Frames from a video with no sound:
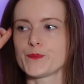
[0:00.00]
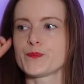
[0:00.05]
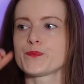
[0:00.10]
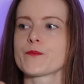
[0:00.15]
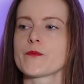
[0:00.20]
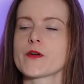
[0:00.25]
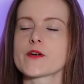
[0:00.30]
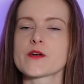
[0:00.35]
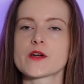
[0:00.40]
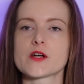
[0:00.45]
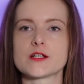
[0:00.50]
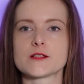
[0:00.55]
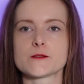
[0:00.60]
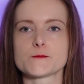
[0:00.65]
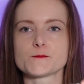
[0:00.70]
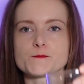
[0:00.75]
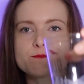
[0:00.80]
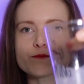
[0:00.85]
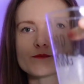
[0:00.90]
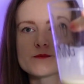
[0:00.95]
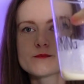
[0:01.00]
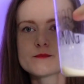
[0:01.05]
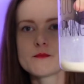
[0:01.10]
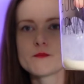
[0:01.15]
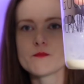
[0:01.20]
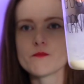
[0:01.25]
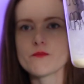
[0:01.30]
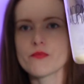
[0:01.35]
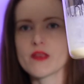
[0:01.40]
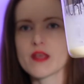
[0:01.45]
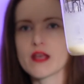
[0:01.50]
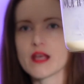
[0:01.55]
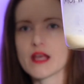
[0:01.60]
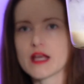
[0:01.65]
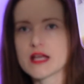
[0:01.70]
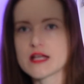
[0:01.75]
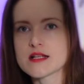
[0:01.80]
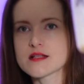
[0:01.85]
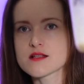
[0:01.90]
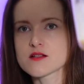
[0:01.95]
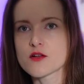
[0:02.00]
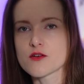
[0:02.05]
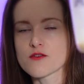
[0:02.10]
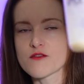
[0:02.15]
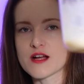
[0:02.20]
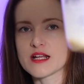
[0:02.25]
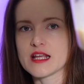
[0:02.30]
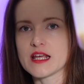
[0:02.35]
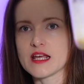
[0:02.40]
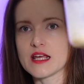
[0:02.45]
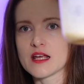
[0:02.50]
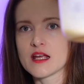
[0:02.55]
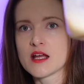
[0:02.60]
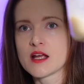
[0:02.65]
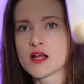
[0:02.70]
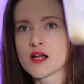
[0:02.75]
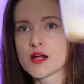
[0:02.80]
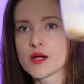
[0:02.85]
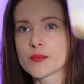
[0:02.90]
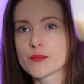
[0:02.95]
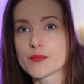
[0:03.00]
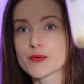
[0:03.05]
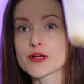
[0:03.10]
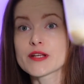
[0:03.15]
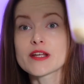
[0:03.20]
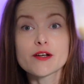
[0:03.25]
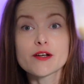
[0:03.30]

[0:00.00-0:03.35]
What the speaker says: Very good. It's already pretty